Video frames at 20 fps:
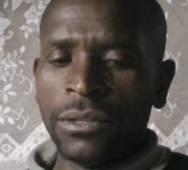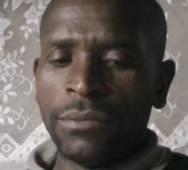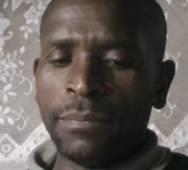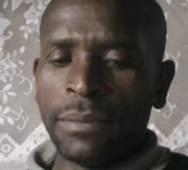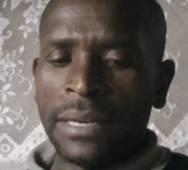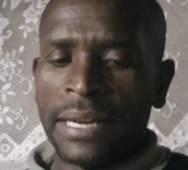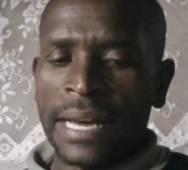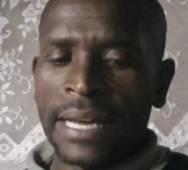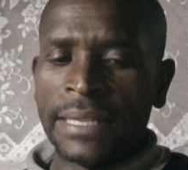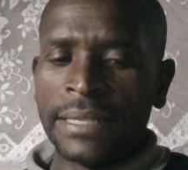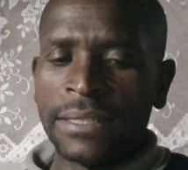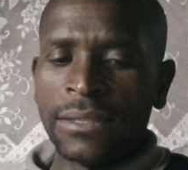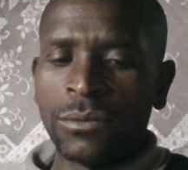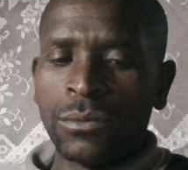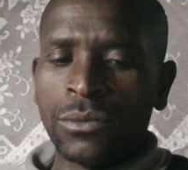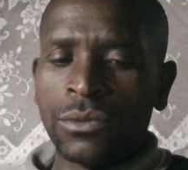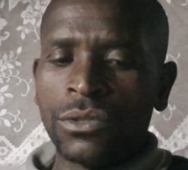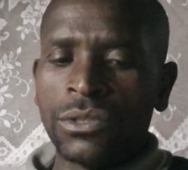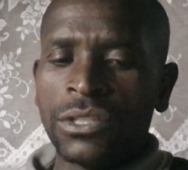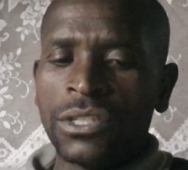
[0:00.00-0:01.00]
plants
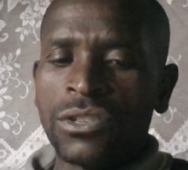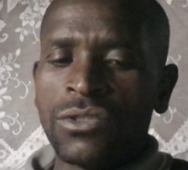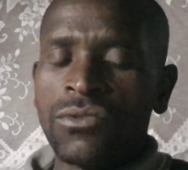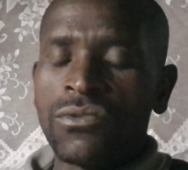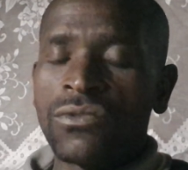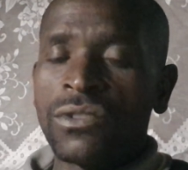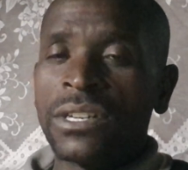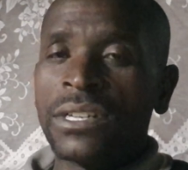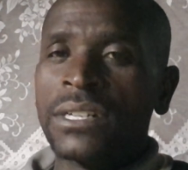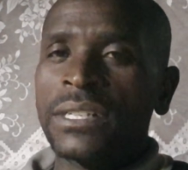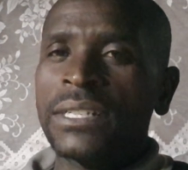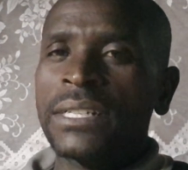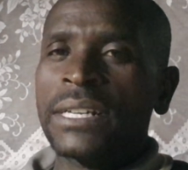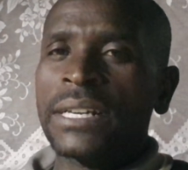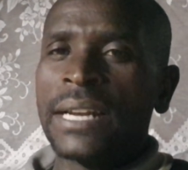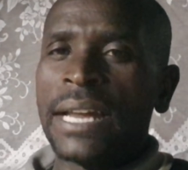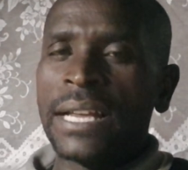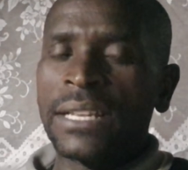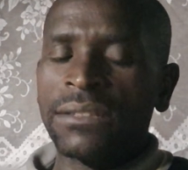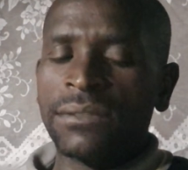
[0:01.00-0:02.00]
was incorrectly
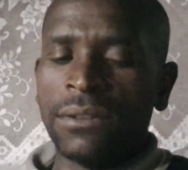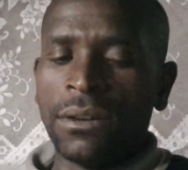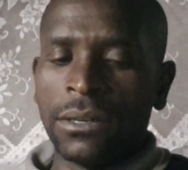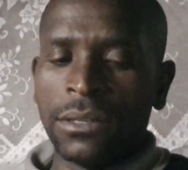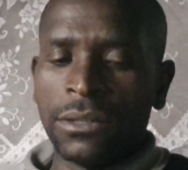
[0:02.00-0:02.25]
which